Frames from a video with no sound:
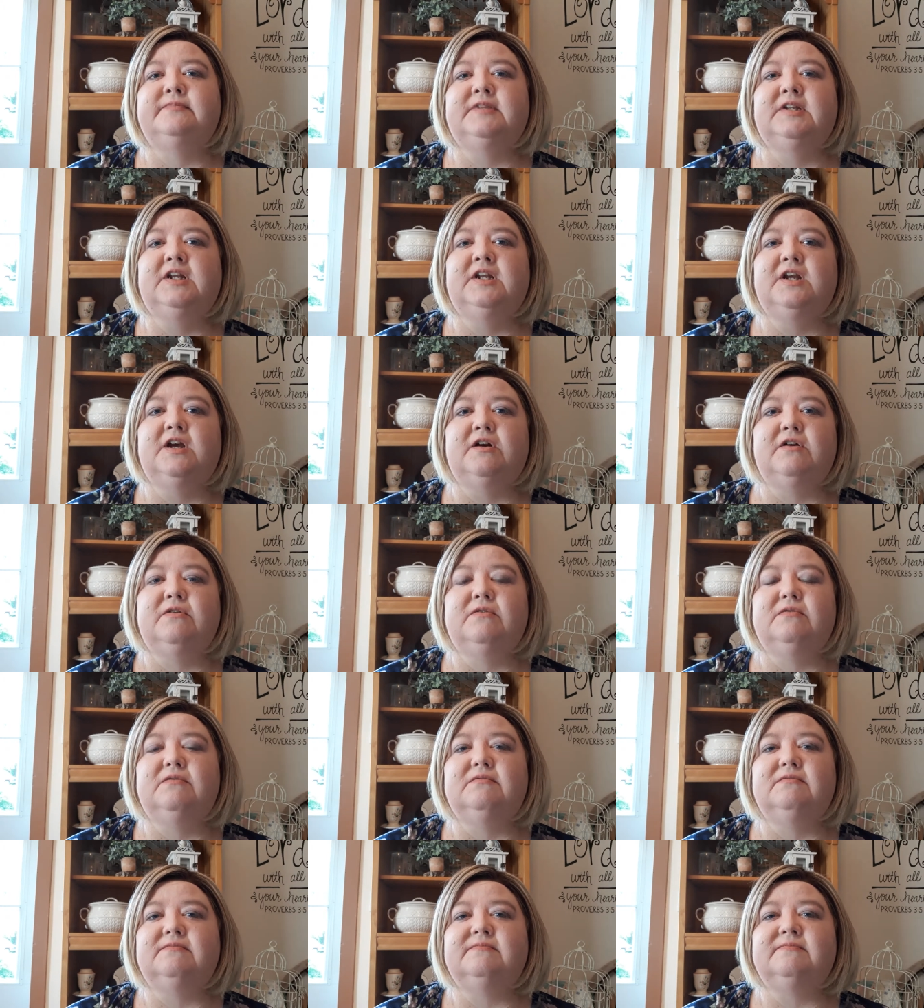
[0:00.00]
you
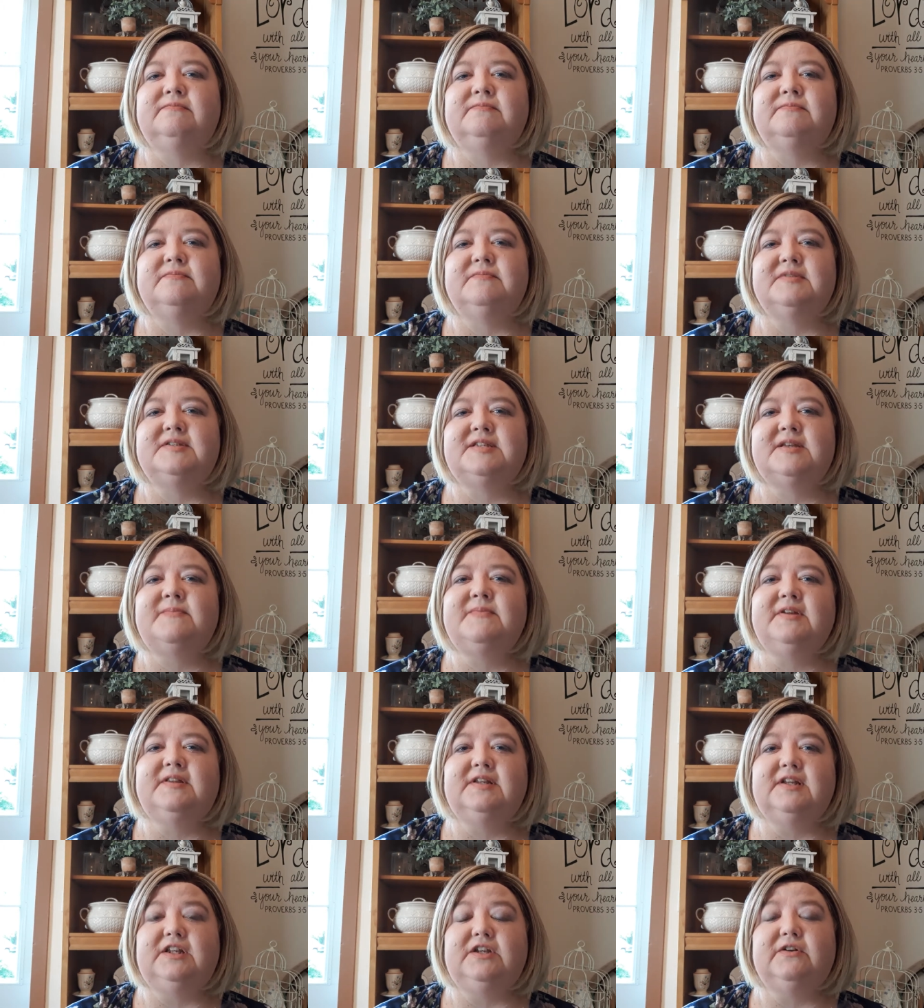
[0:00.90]
know,
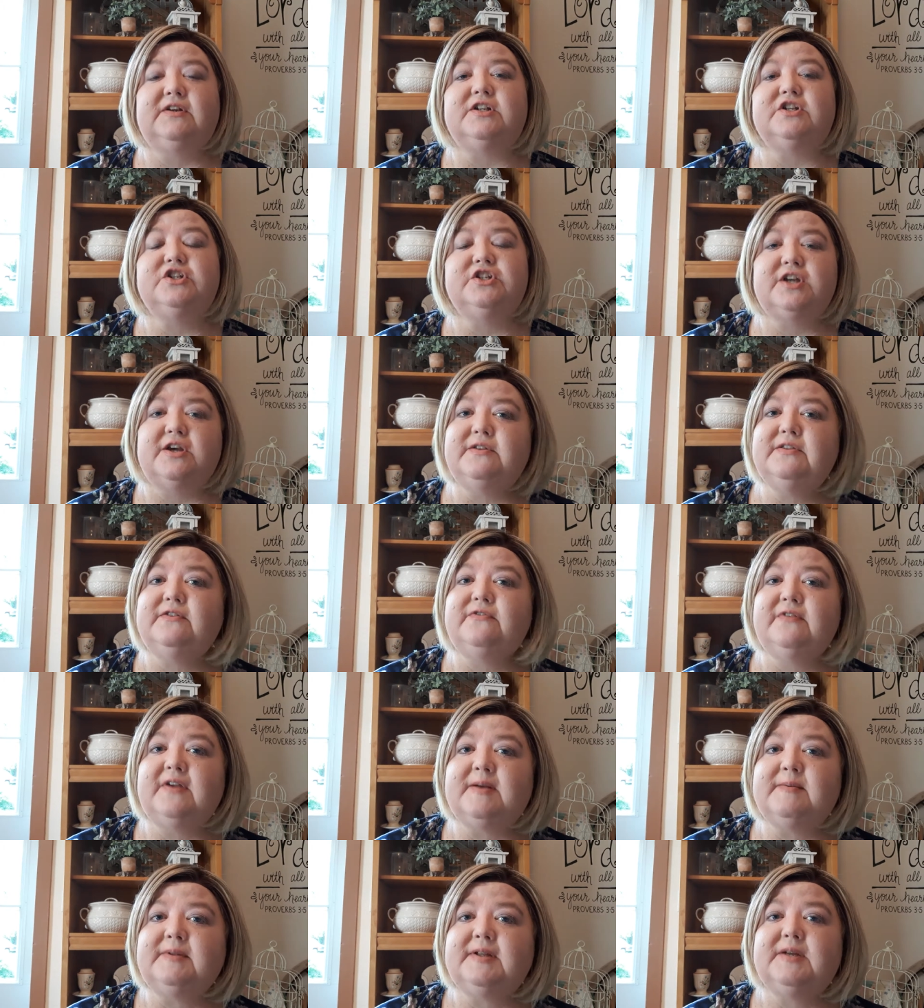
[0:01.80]
something that you can show the
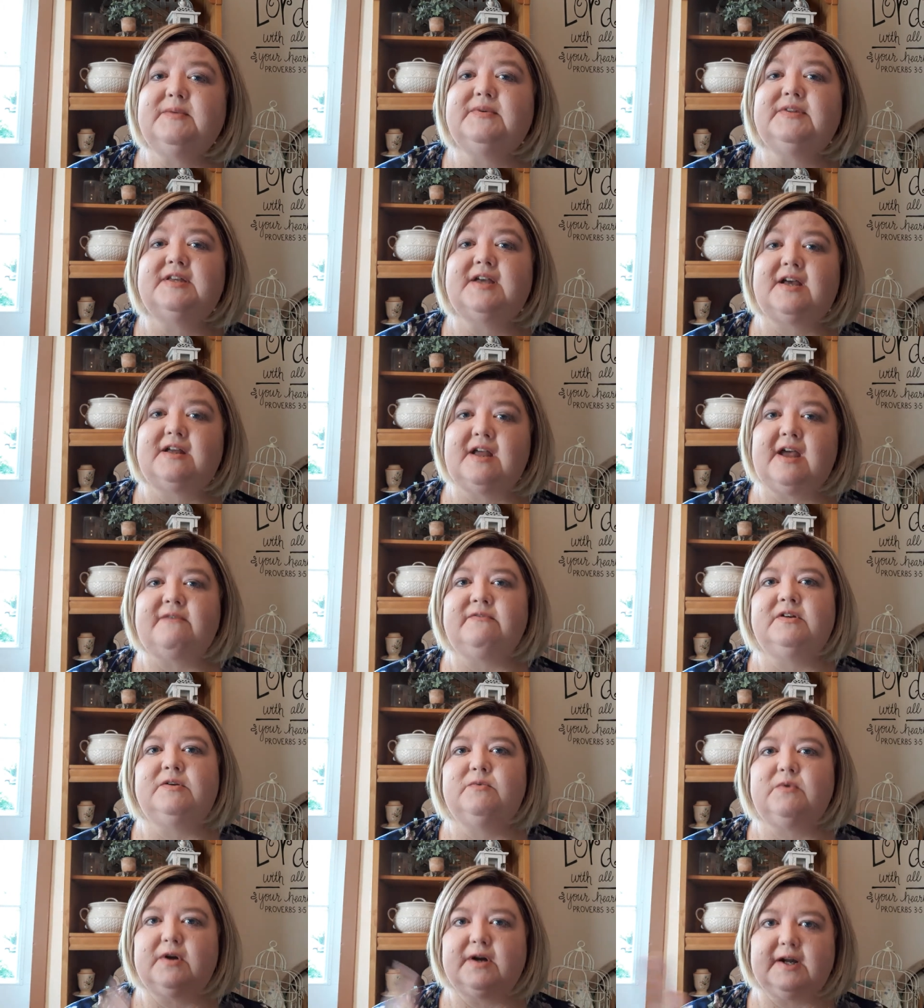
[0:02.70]
family without
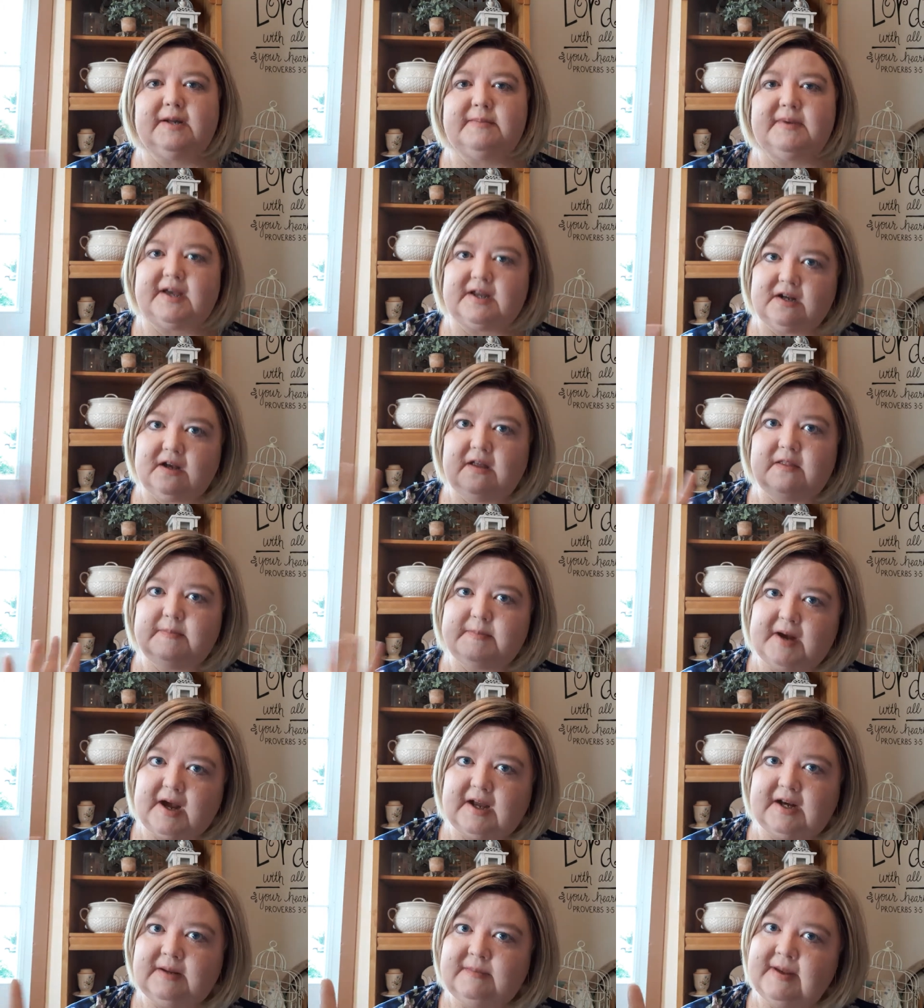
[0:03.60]
having to worry about all the
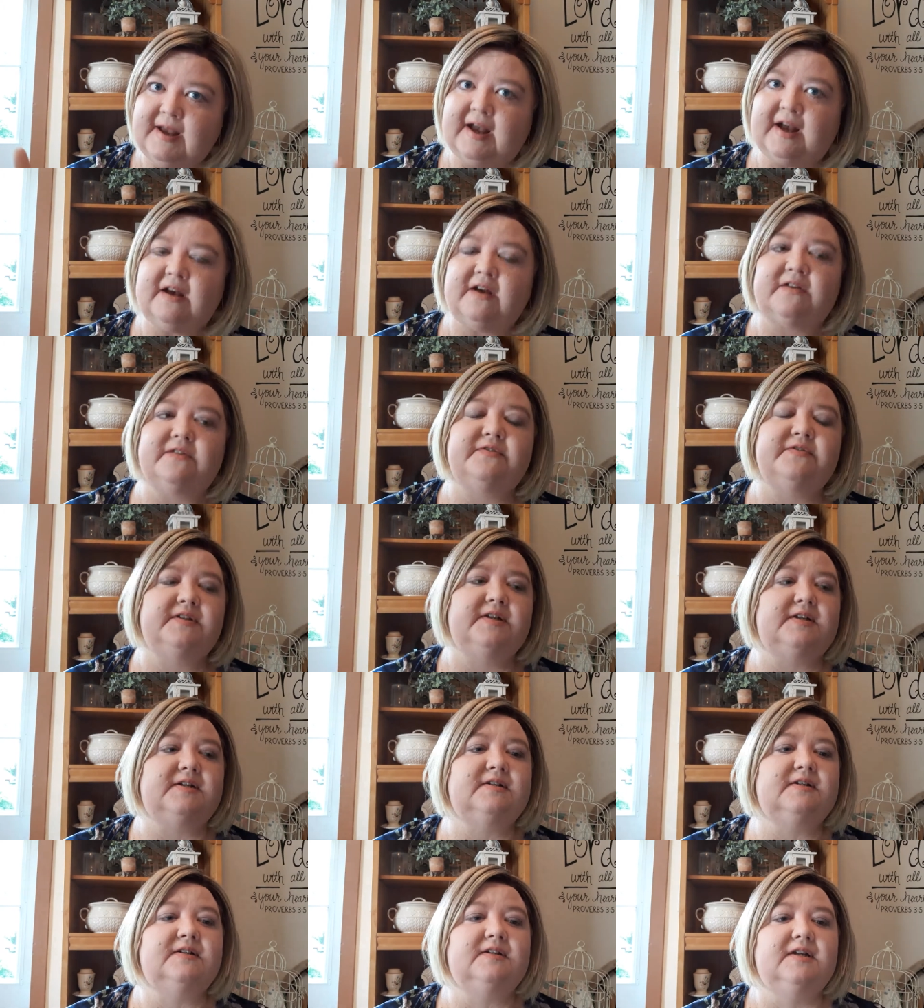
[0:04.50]
potty mouth
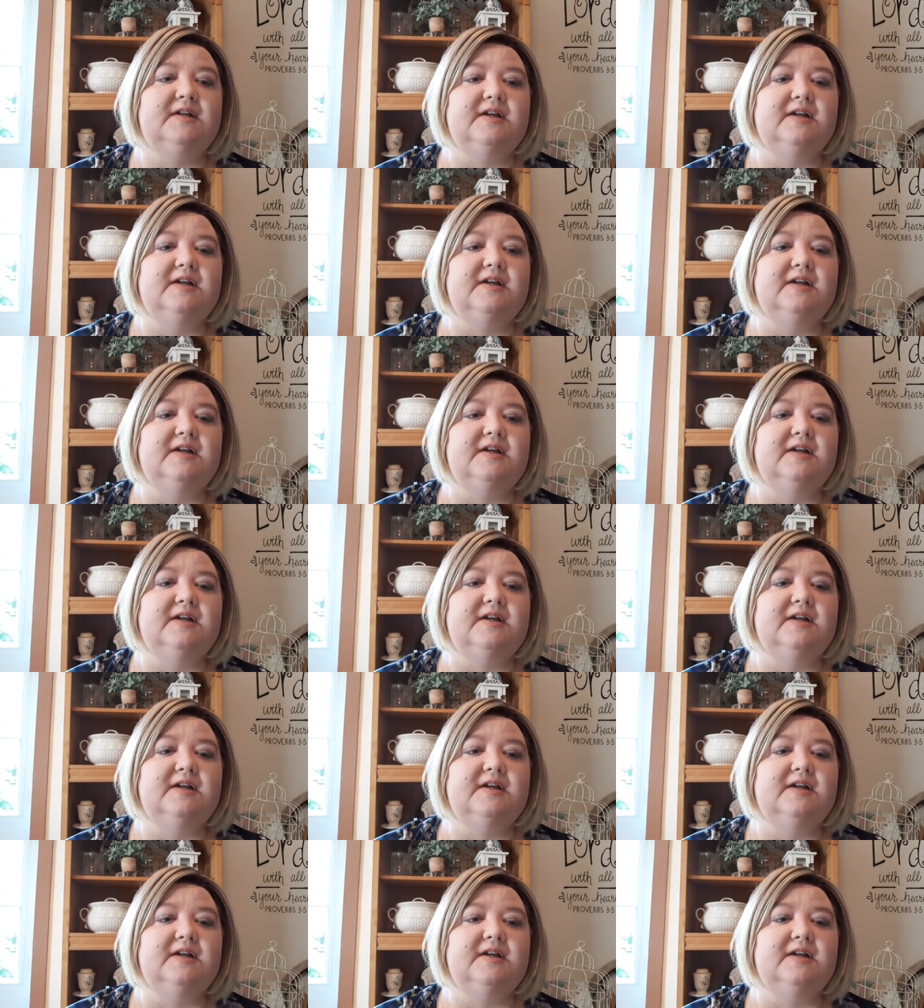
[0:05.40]
and